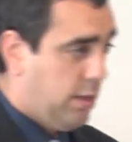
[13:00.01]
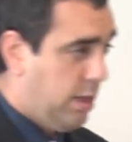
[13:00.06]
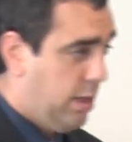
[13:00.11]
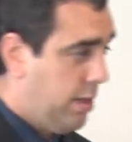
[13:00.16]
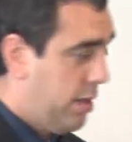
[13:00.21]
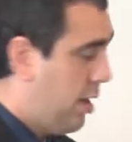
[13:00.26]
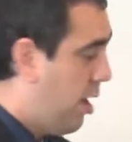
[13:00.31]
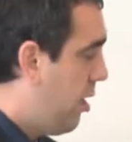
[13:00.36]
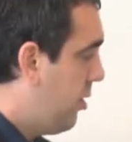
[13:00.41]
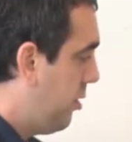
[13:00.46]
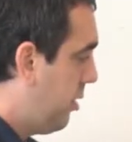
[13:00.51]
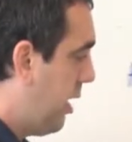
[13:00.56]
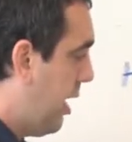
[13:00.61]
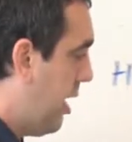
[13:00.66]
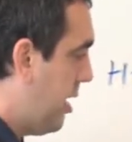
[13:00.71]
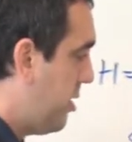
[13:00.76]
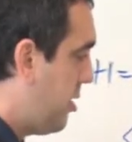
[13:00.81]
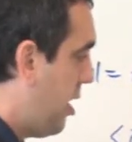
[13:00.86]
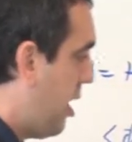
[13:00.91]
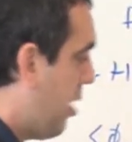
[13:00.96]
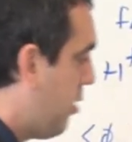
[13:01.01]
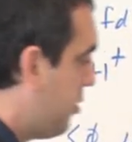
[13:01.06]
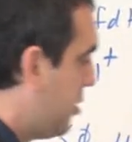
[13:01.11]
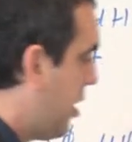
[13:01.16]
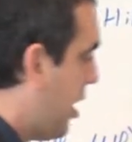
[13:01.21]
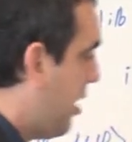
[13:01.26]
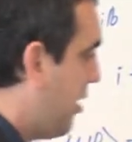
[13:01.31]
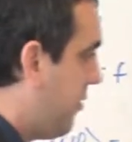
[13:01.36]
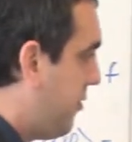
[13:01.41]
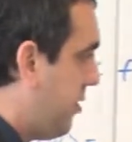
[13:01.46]
in the other case,
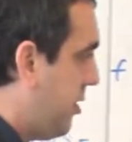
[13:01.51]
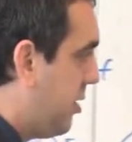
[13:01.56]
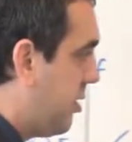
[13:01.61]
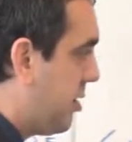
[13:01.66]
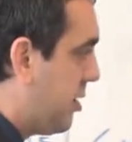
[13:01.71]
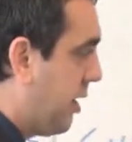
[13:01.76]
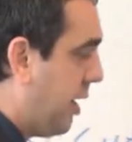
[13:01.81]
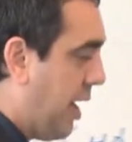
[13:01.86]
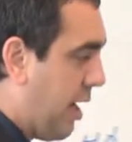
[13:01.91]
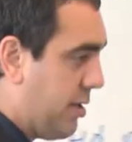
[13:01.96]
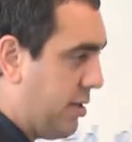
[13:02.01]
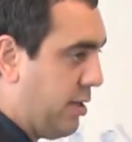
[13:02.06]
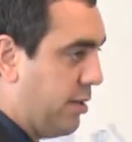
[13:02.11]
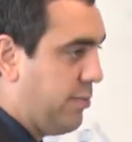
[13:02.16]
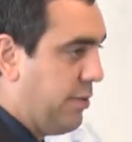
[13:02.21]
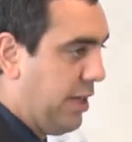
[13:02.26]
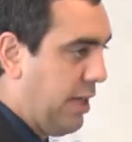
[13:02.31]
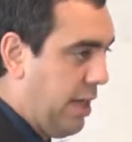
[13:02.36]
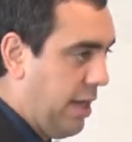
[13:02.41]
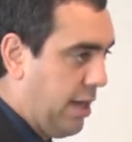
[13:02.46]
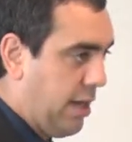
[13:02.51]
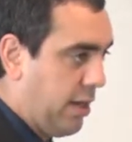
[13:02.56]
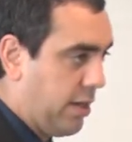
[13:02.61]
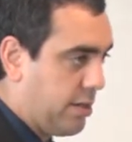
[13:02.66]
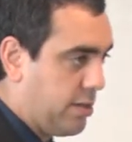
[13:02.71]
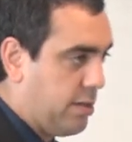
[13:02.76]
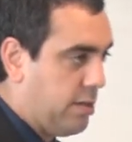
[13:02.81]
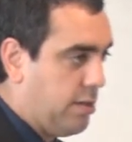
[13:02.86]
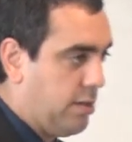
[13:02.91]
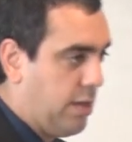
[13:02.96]
outside of the stochastic
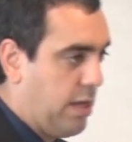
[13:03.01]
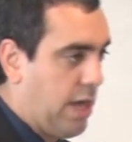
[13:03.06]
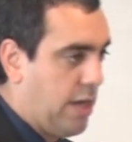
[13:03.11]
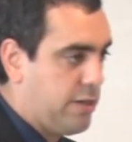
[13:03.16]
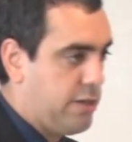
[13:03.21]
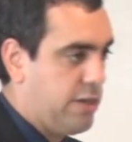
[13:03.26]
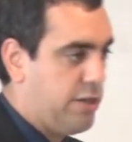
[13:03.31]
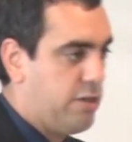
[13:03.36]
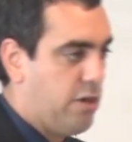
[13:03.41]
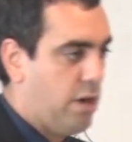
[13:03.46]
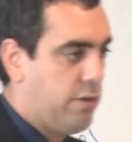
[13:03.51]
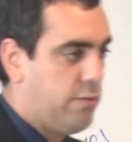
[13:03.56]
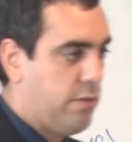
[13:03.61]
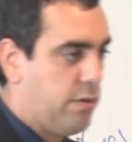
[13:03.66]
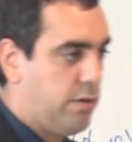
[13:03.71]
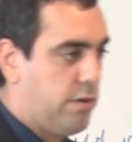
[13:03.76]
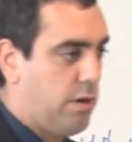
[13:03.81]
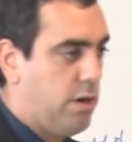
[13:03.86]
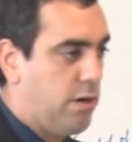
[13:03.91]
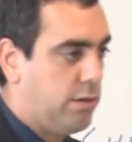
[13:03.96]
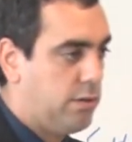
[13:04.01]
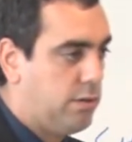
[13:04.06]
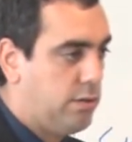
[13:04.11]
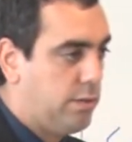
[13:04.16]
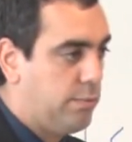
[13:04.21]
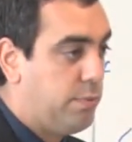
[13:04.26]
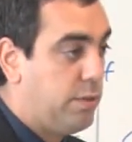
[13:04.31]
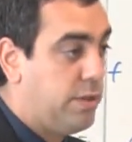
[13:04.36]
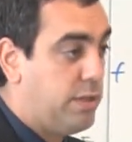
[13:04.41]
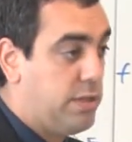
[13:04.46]
mechanics, actually, John wrote an article
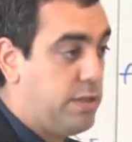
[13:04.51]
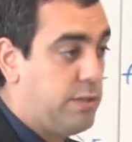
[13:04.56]
and put